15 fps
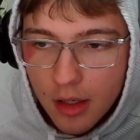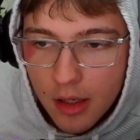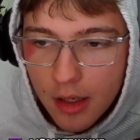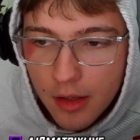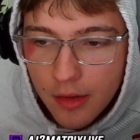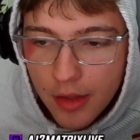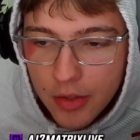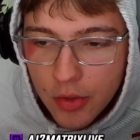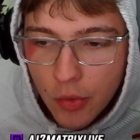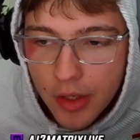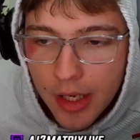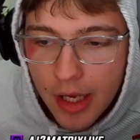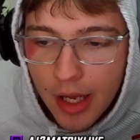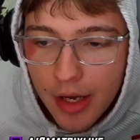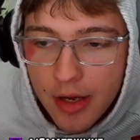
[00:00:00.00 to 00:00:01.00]
Then you'll get
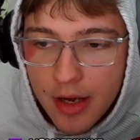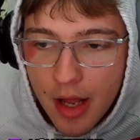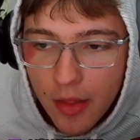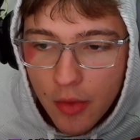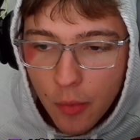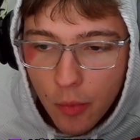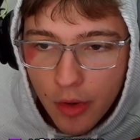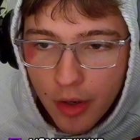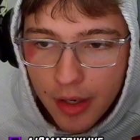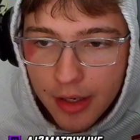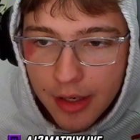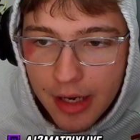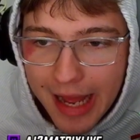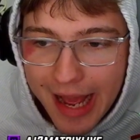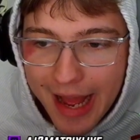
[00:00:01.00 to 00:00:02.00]
another one
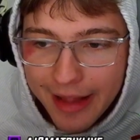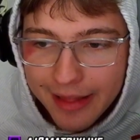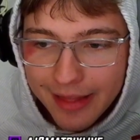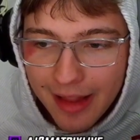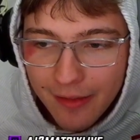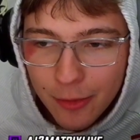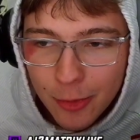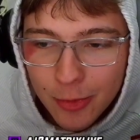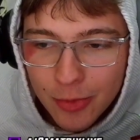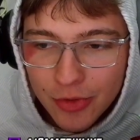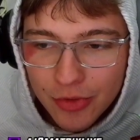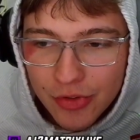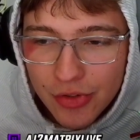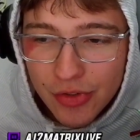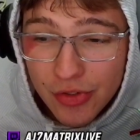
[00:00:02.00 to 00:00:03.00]
at level
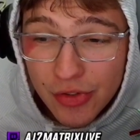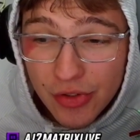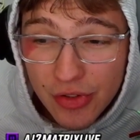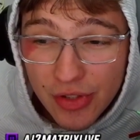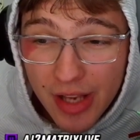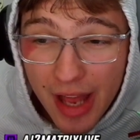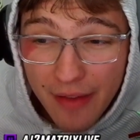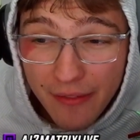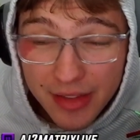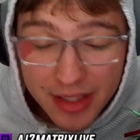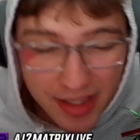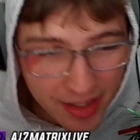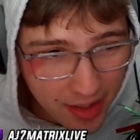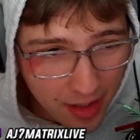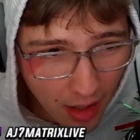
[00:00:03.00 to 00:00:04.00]

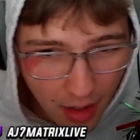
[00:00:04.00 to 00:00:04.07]
70.